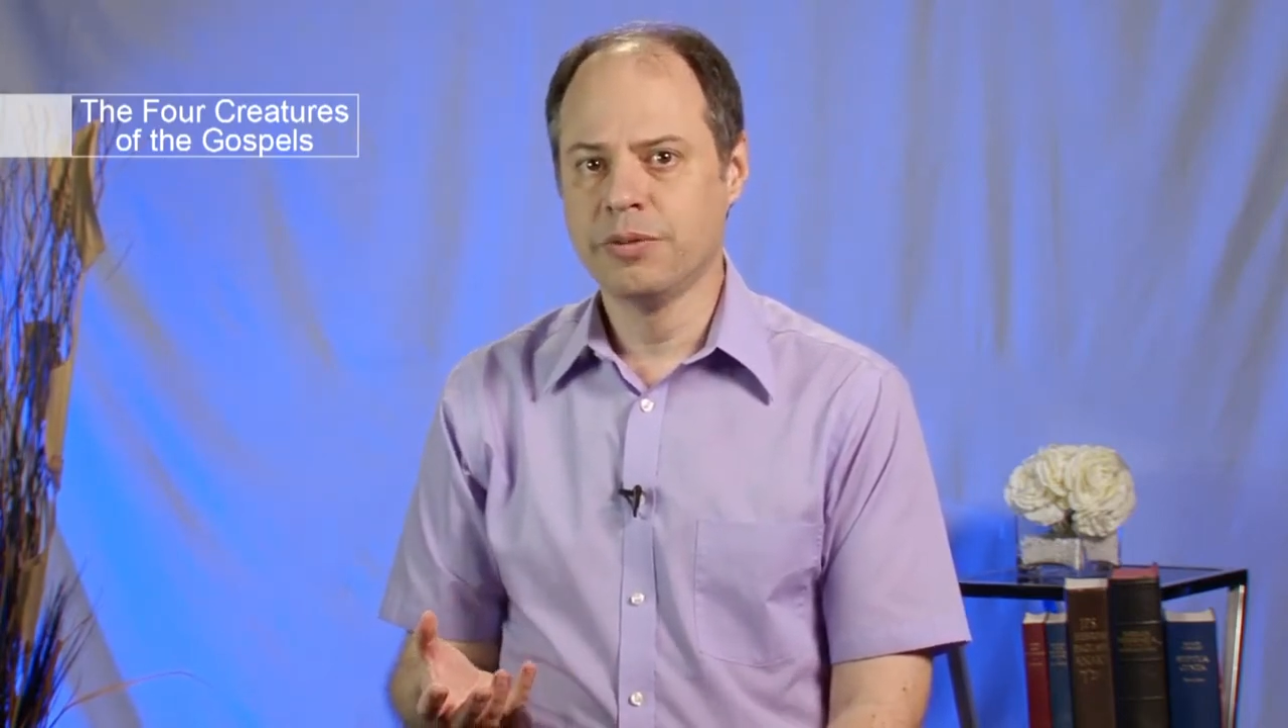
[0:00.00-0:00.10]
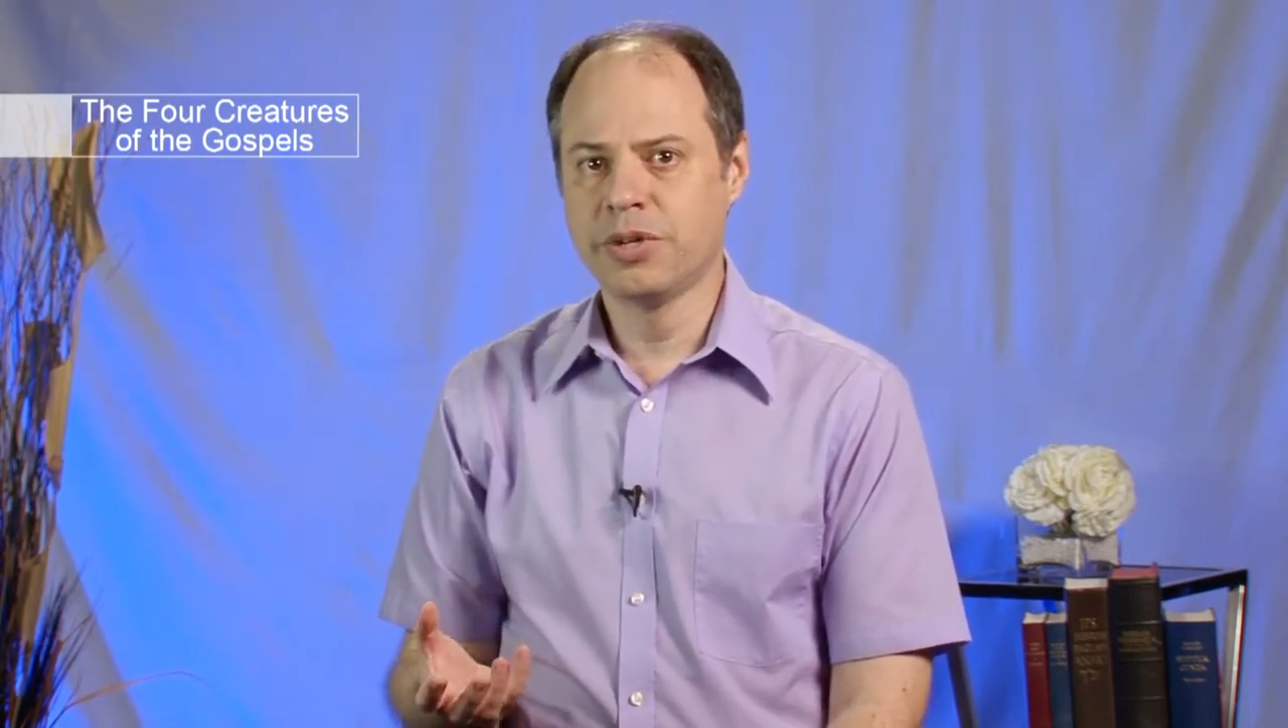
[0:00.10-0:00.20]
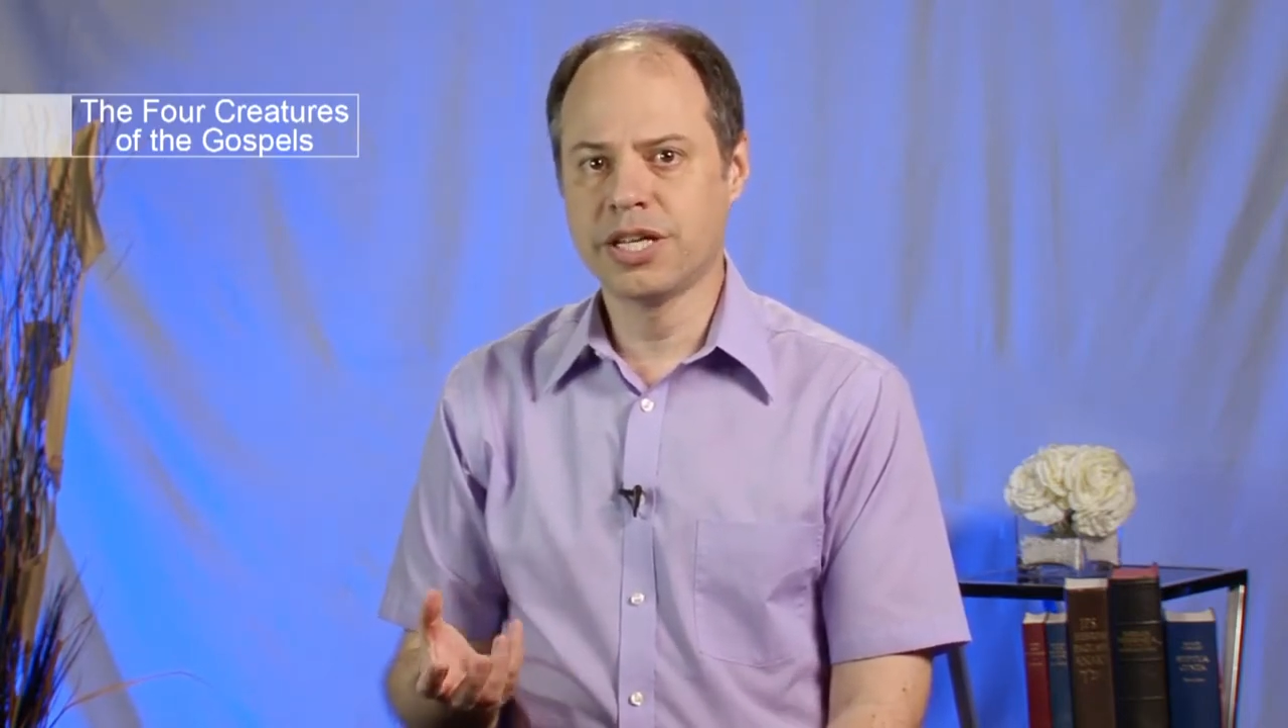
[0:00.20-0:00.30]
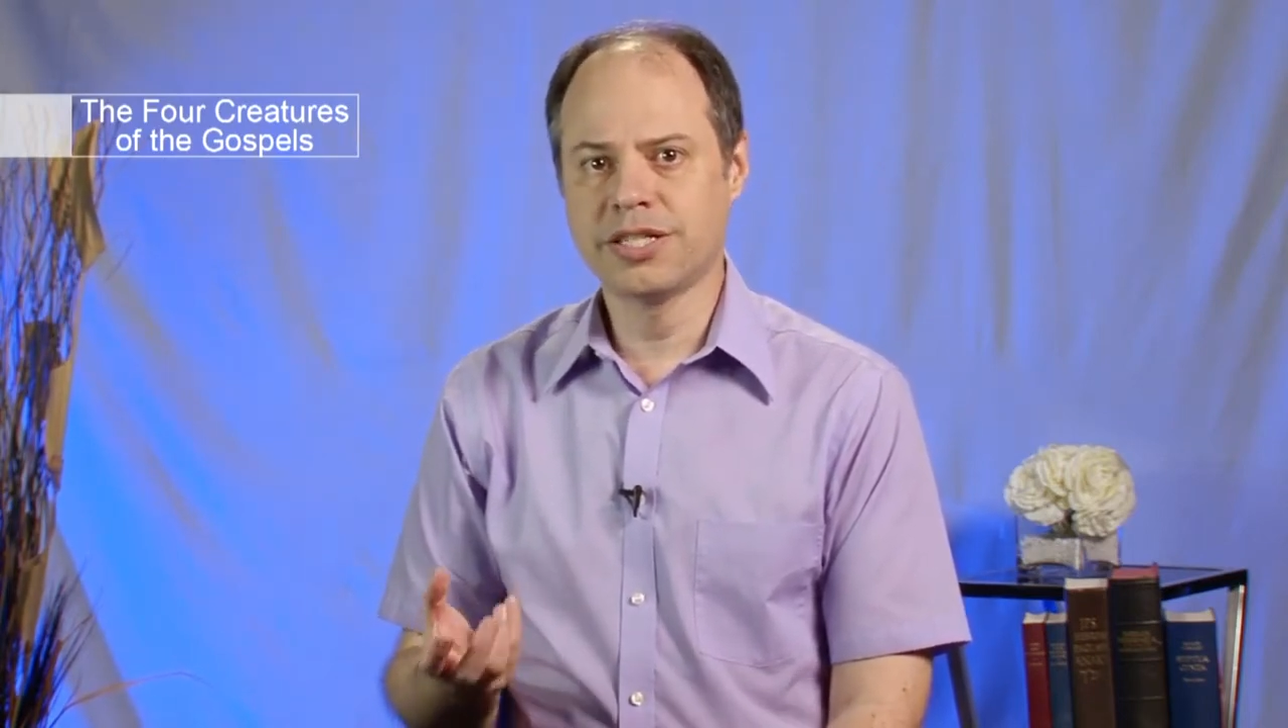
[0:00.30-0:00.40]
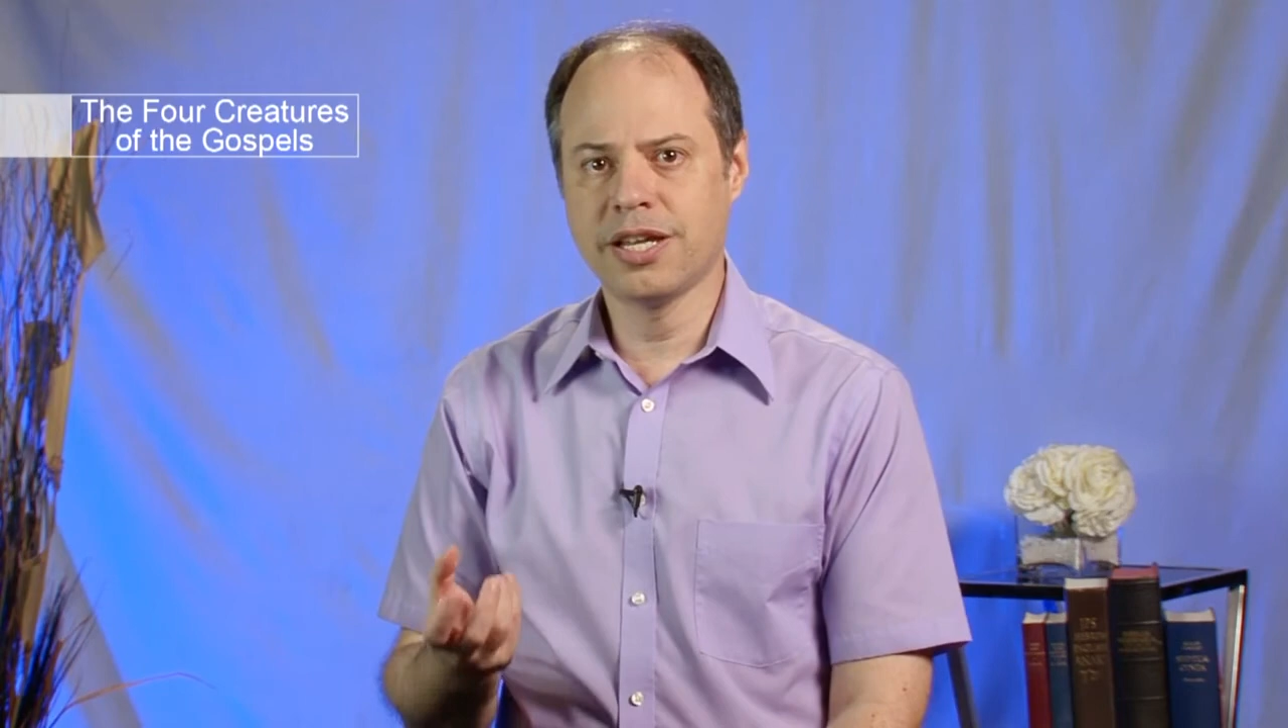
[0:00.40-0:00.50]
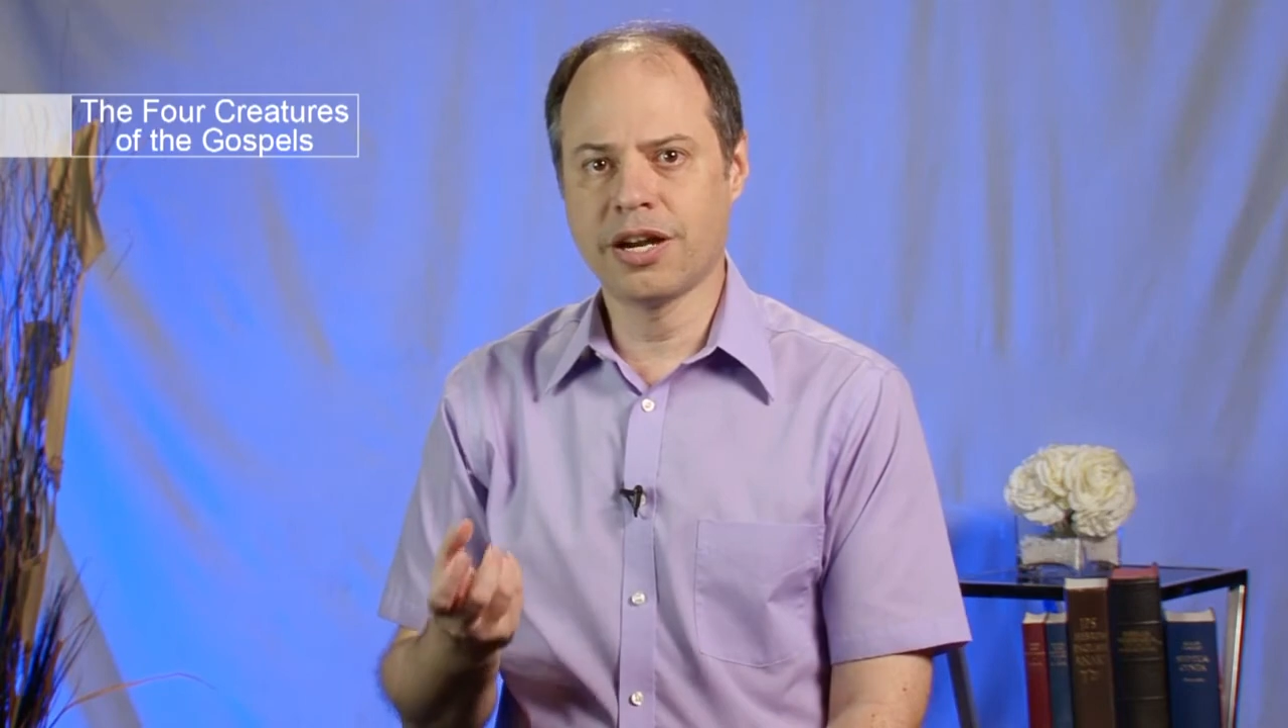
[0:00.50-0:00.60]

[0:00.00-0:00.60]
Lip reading: because they